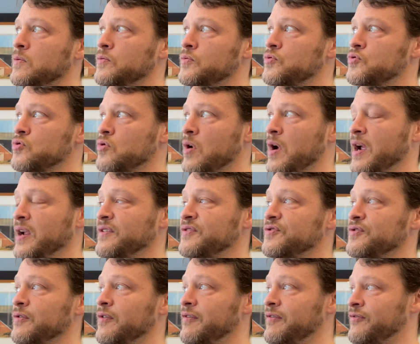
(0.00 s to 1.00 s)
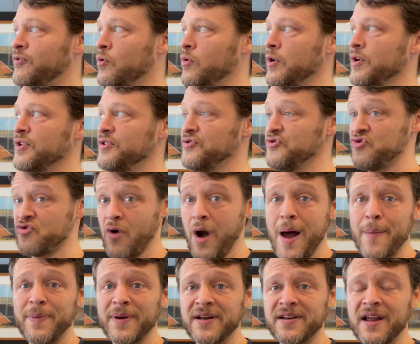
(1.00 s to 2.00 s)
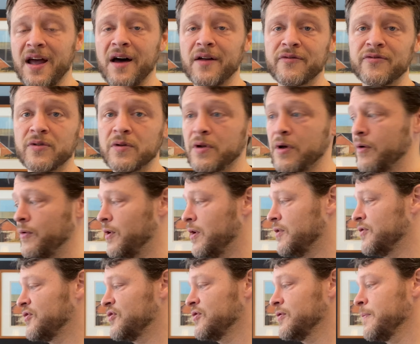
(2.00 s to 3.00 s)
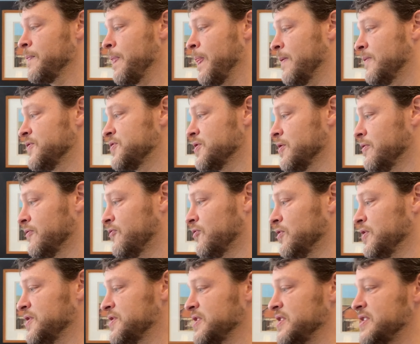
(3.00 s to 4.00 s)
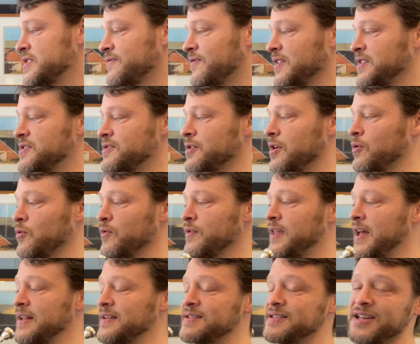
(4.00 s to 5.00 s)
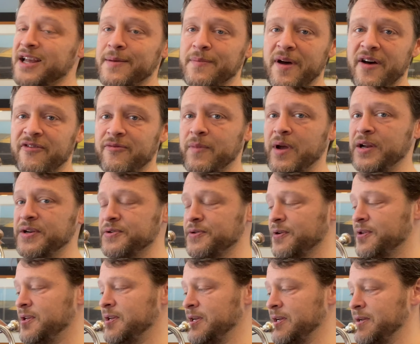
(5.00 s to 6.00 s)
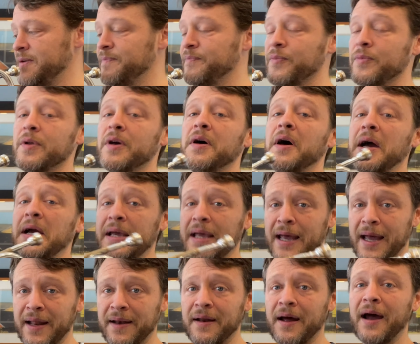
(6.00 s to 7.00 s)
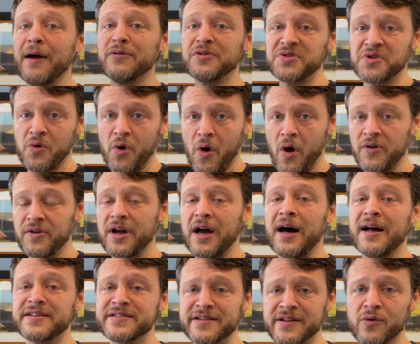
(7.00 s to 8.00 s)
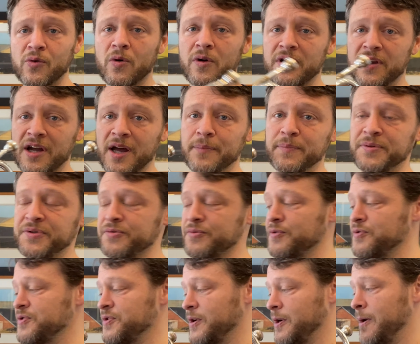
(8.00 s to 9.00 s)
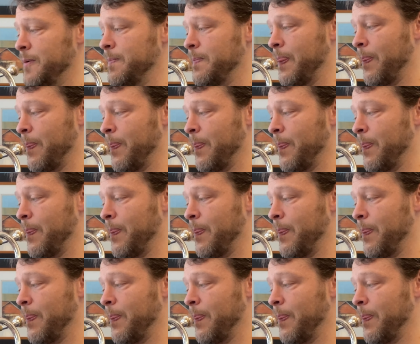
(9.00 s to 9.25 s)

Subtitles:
trying to avoid dropping down for low notes. So for instance, if I start with that same F major key, again, I was constantly working on Petrushka.